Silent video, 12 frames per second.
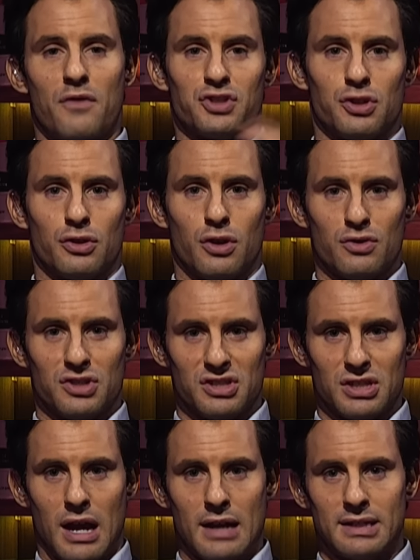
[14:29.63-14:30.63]
officer goes
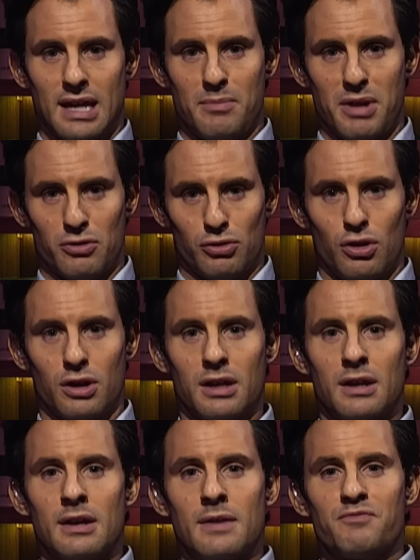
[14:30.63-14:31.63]
inside to get a better
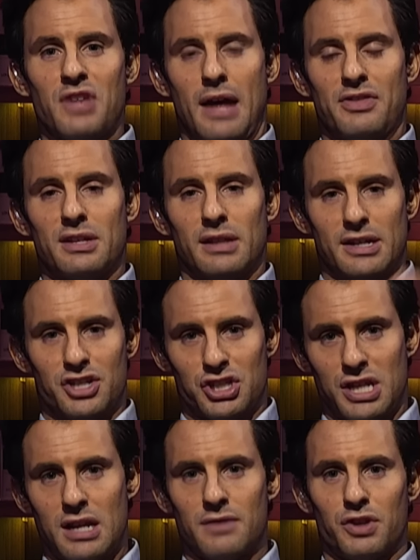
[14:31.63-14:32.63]
look at the alleged
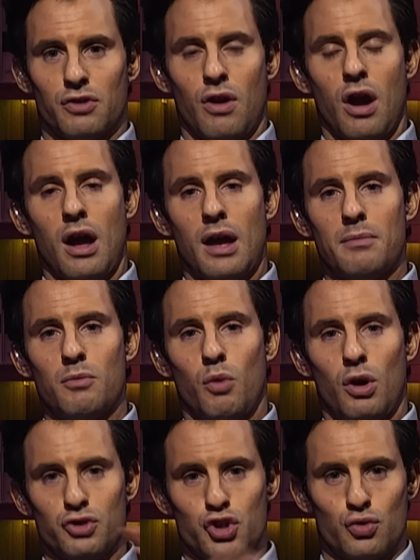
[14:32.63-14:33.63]
scene of the crime
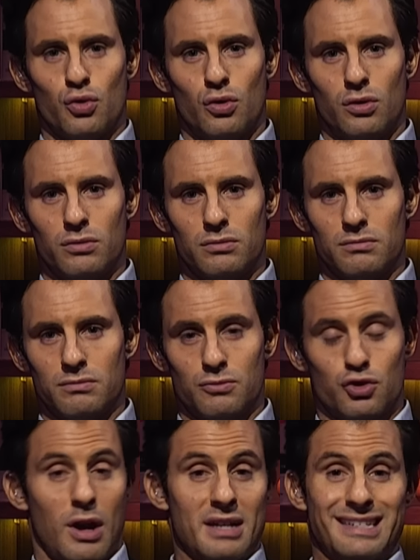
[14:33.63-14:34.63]
while Jewell
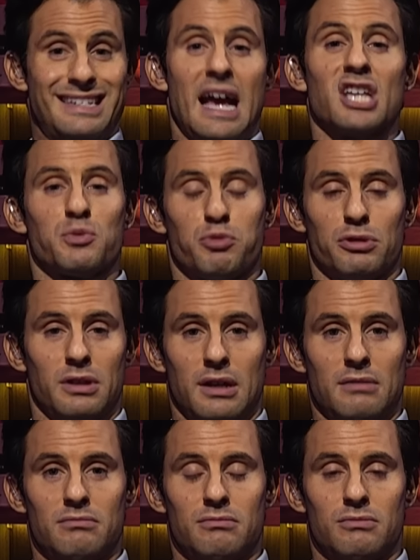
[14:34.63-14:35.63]
tries
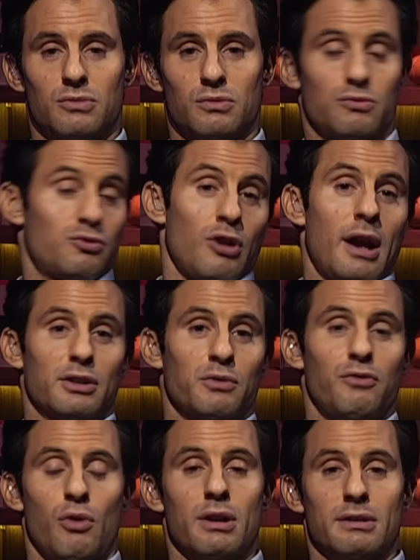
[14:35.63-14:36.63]
desperately trying to
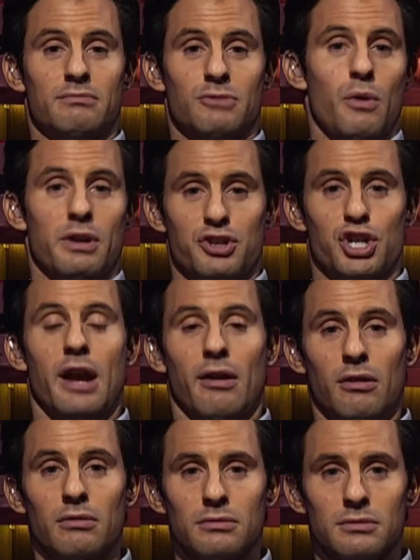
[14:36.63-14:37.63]
avoid going to
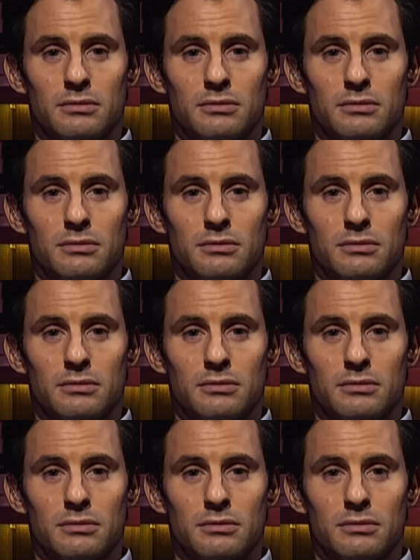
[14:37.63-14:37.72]
jail.